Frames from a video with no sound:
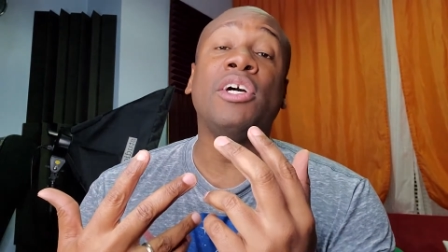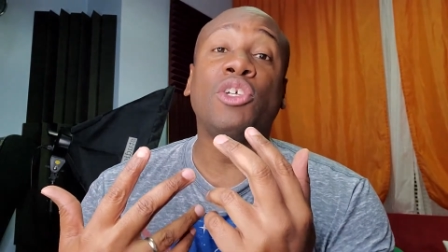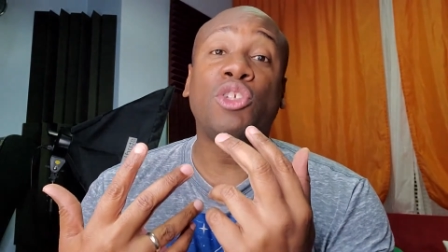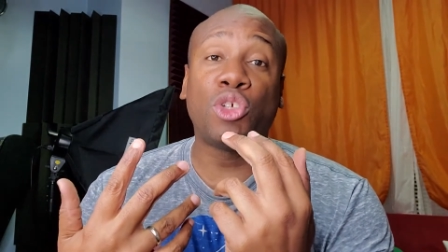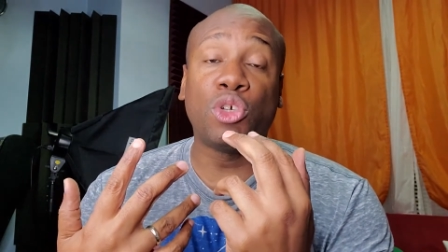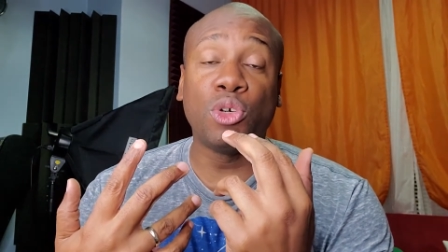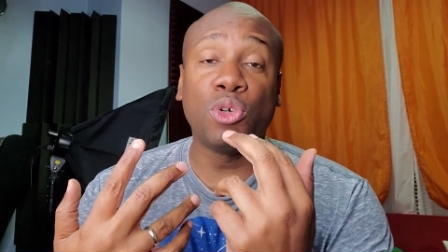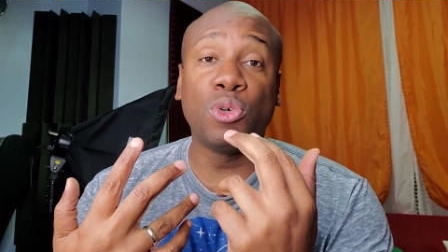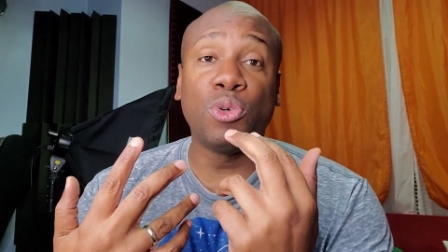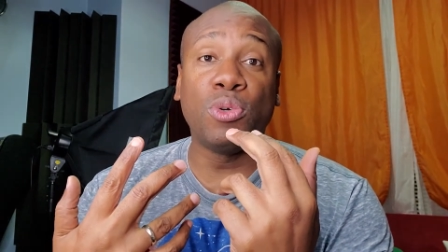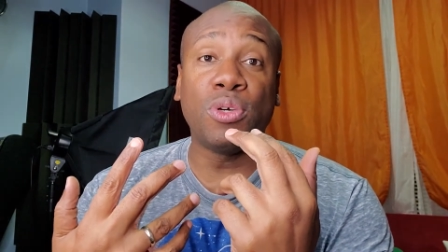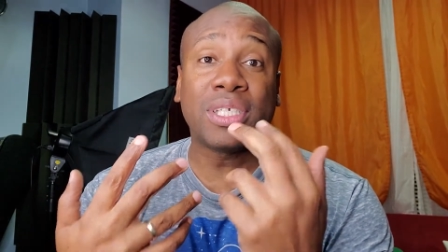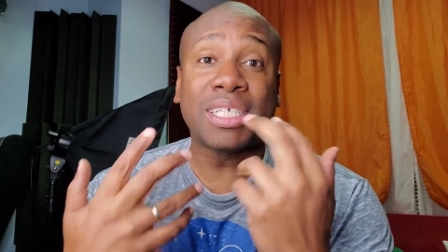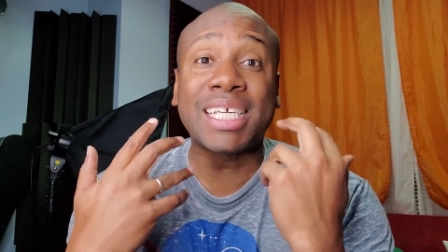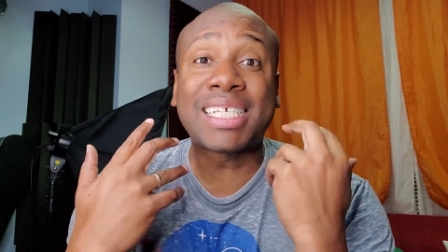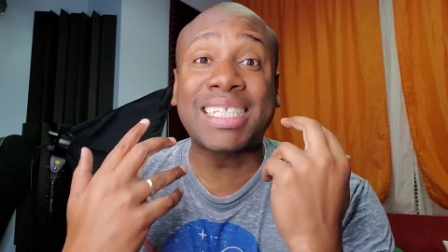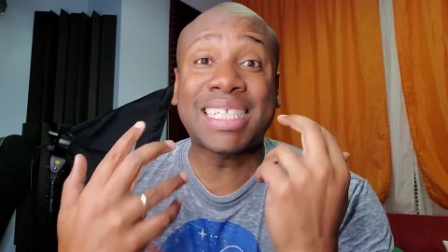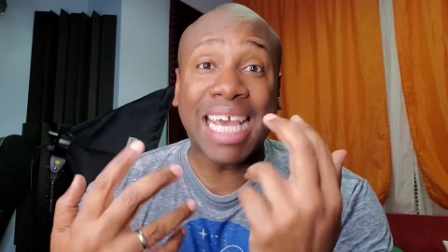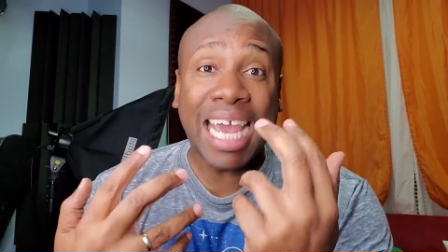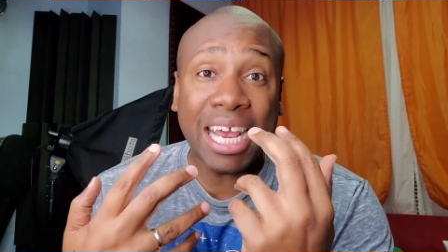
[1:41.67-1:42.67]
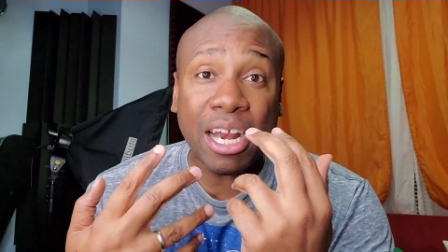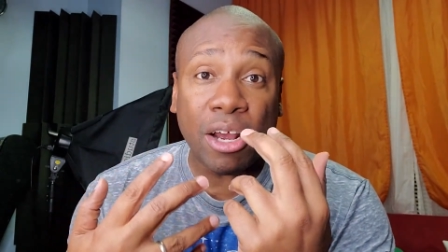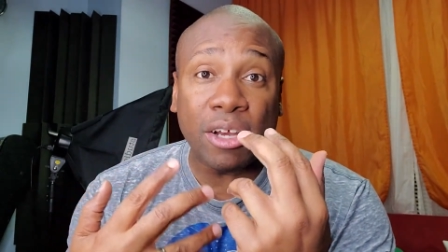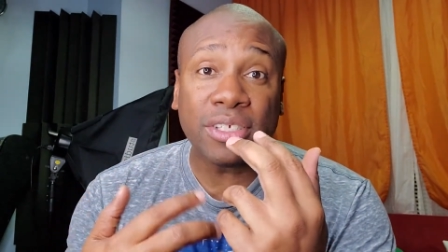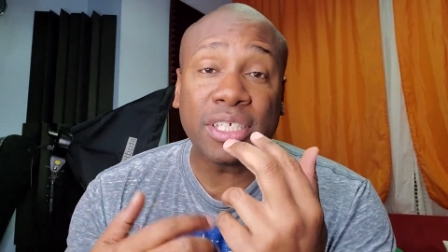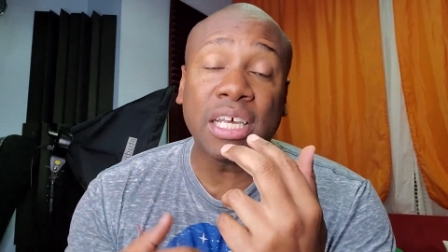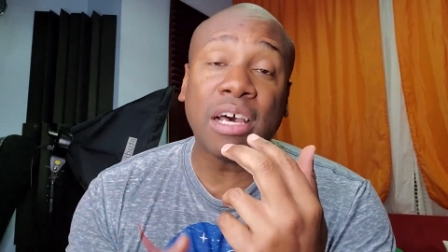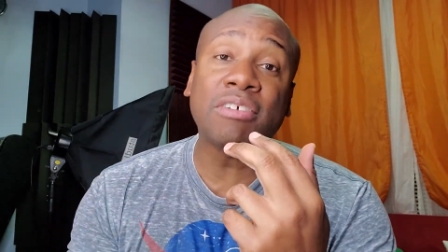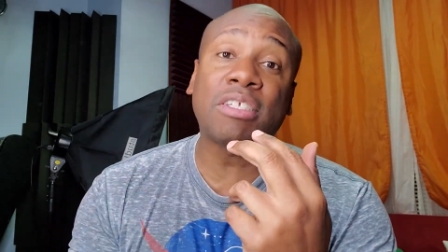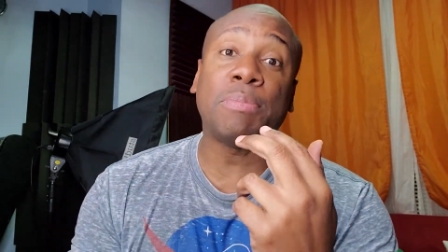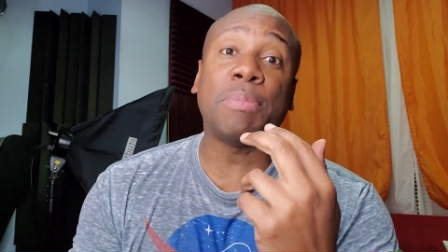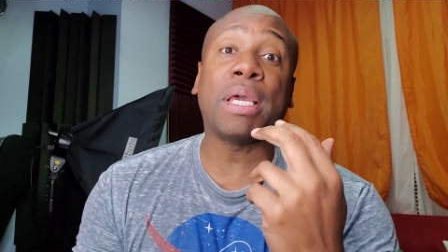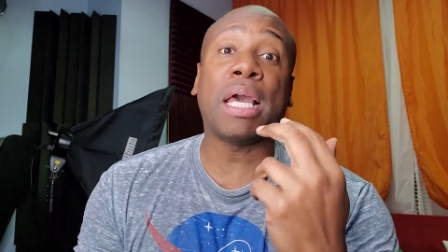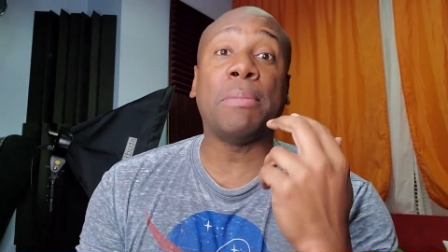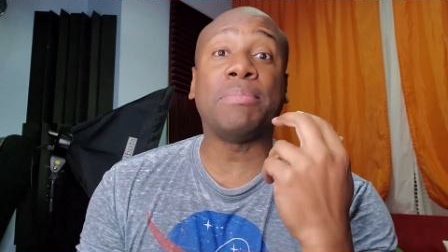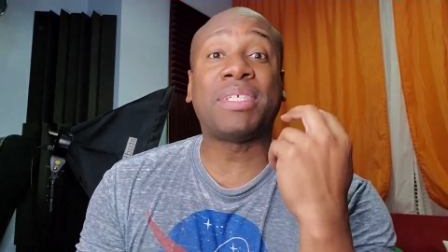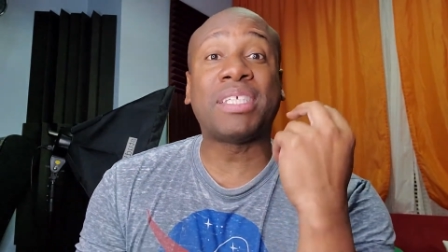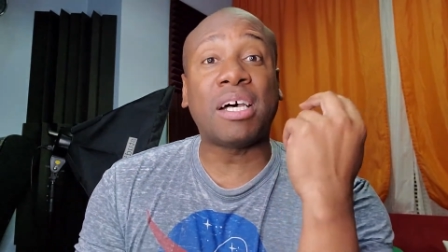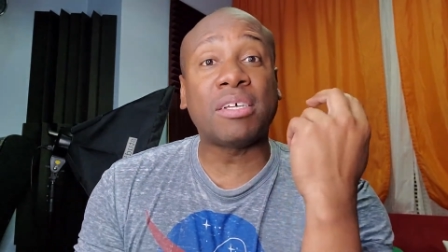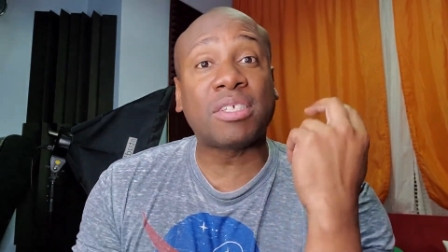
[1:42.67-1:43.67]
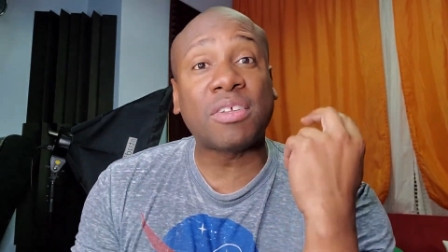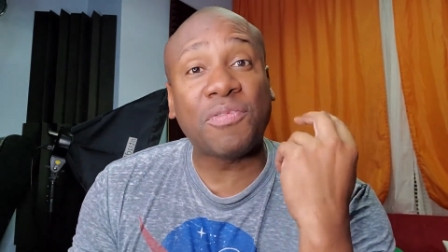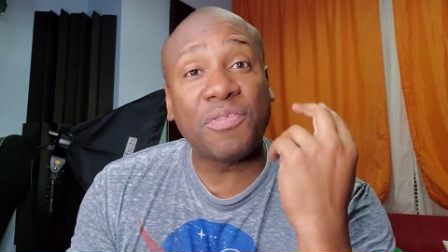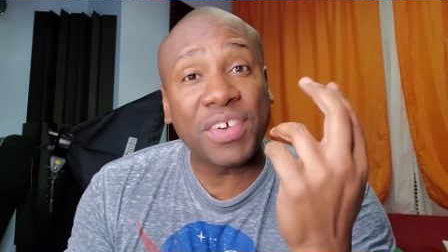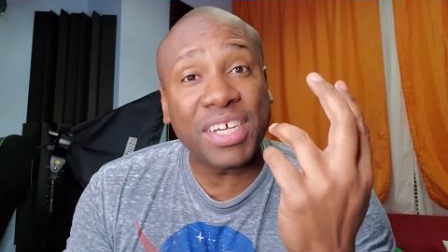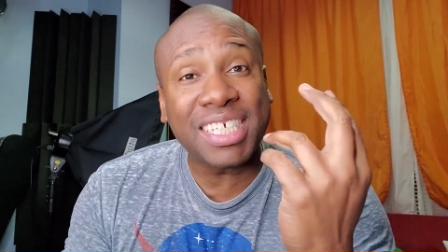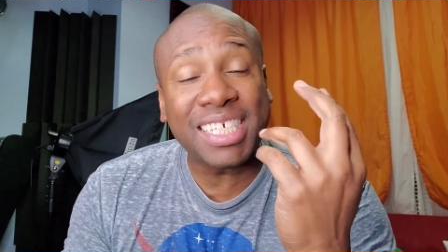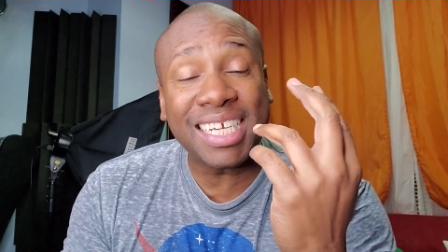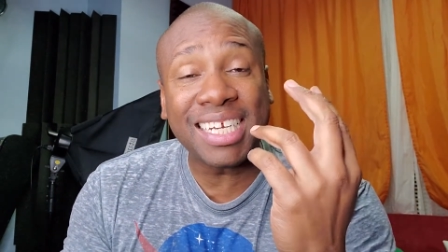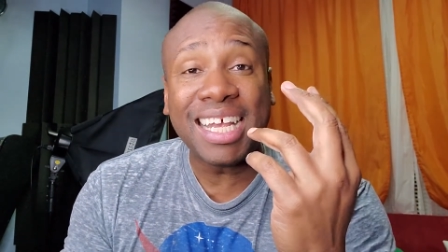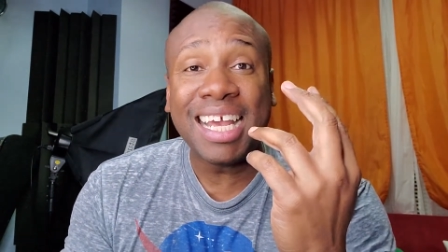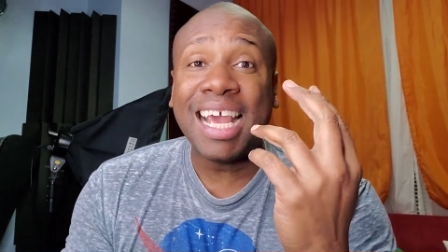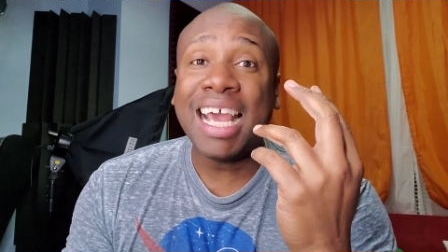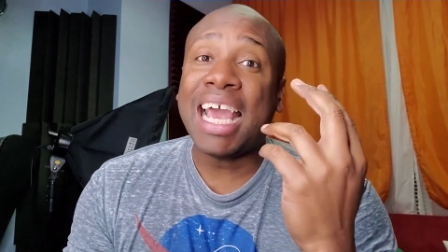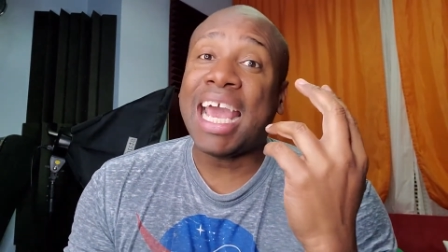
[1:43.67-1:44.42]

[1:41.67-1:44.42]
to sustain ourselves, to become self-sufficient.